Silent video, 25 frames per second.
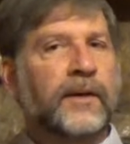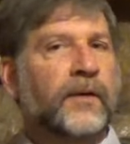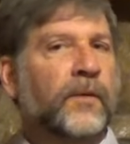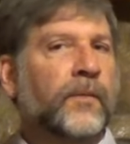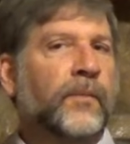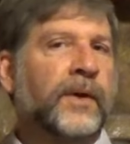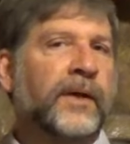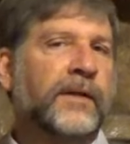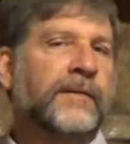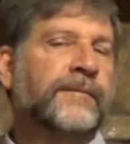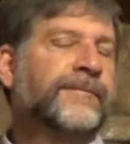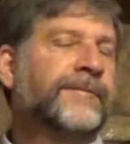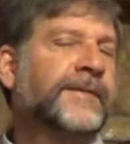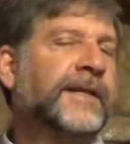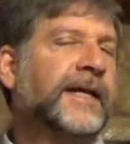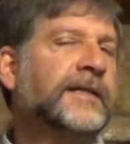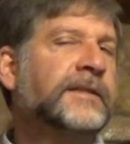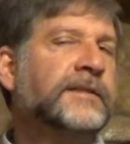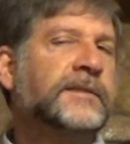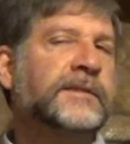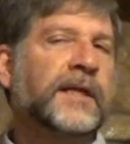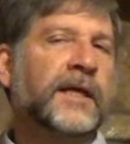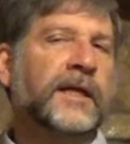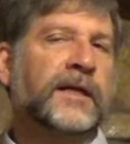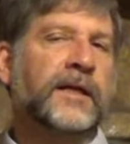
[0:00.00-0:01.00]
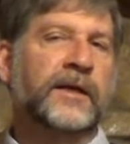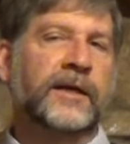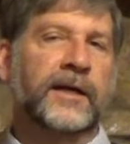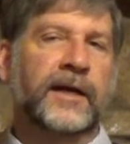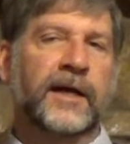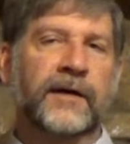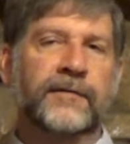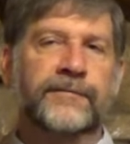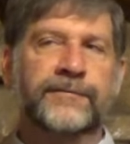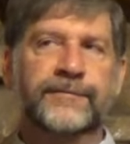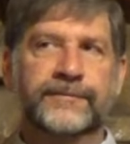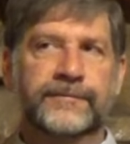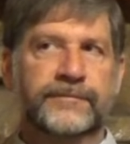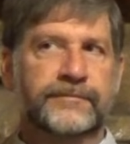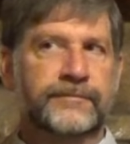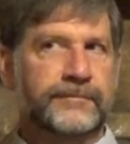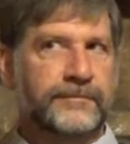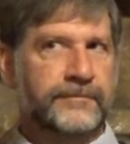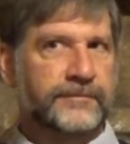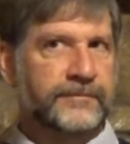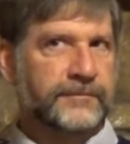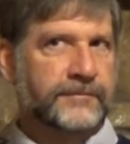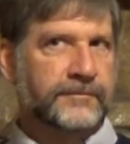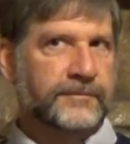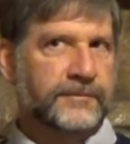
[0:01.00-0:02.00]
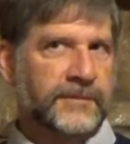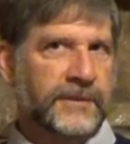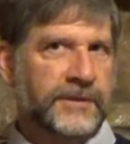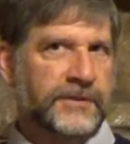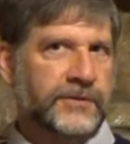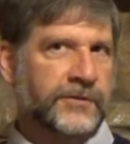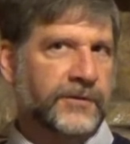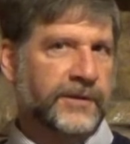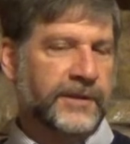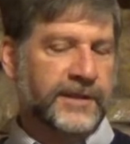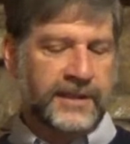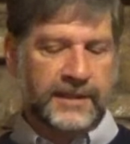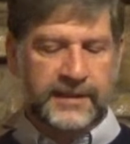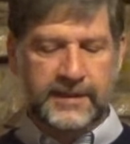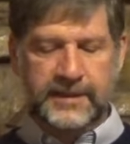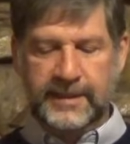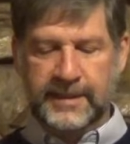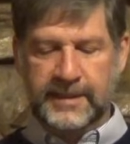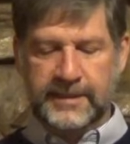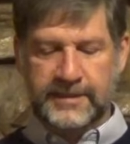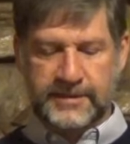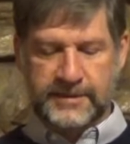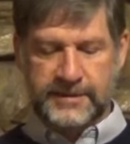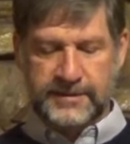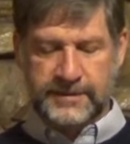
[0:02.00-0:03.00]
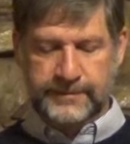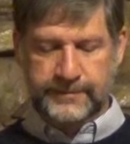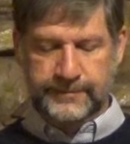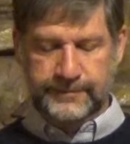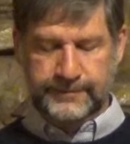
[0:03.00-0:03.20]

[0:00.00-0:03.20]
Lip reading: Well, that's not enough. Let's look at this.